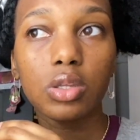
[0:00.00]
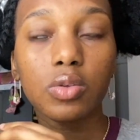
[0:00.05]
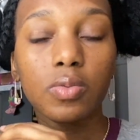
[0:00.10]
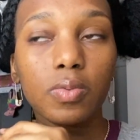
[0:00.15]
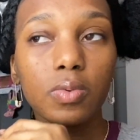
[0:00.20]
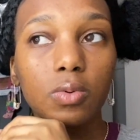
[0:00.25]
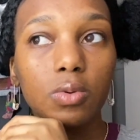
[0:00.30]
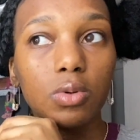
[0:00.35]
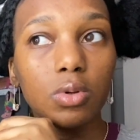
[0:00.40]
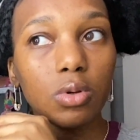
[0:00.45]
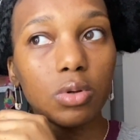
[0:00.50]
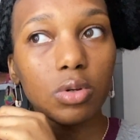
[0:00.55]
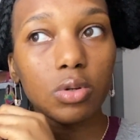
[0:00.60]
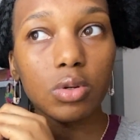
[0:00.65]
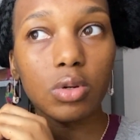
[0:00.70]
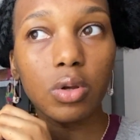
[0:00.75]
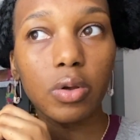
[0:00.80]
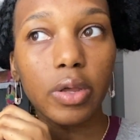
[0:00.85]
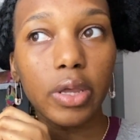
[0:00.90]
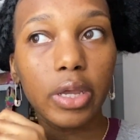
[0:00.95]
boo. Don't do
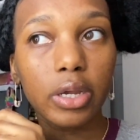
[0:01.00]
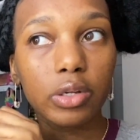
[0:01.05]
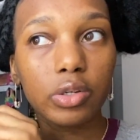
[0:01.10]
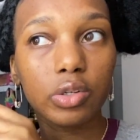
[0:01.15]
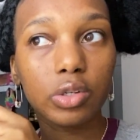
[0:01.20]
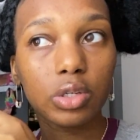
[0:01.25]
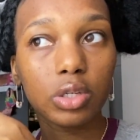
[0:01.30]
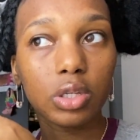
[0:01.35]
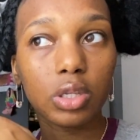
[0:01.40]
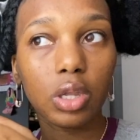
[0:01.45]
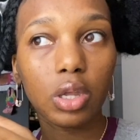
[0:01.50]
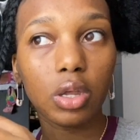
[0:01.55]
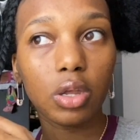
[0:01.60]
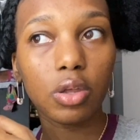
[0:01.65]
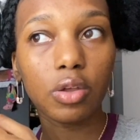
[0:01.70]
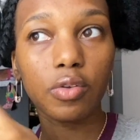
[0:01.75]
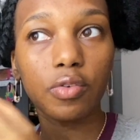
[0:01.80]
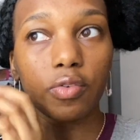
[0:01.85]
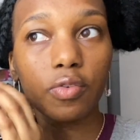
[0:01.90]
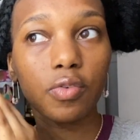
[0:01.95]
no extra
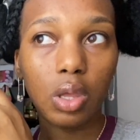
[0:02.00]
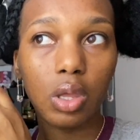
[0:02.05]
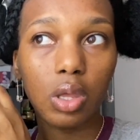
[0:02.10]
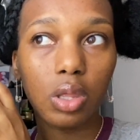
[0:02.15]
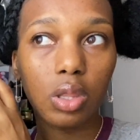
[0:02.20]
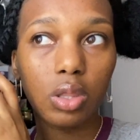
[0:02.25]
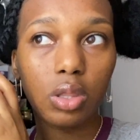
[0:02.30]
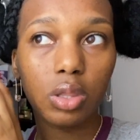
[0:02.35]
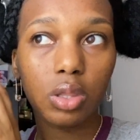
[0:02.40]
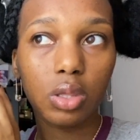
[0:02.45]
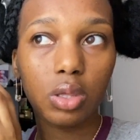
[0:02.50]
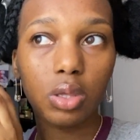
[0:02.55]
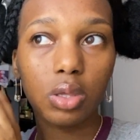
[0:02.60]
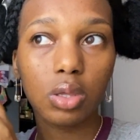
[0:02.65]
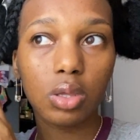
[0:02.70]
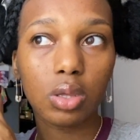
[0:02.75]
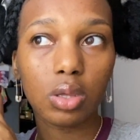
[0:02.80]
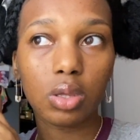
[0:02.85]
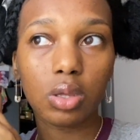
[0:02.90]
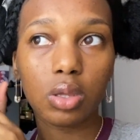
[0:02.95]
stuff. And
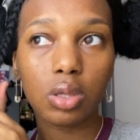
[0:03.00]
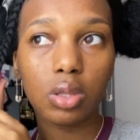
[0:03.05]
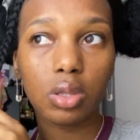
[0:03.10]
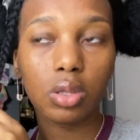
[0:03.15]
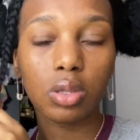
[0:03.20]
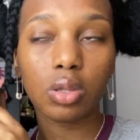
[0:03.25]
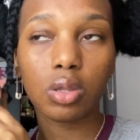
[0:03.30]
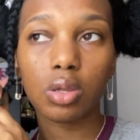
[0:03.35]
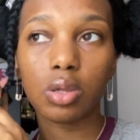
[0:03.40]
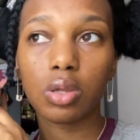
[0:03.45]
then,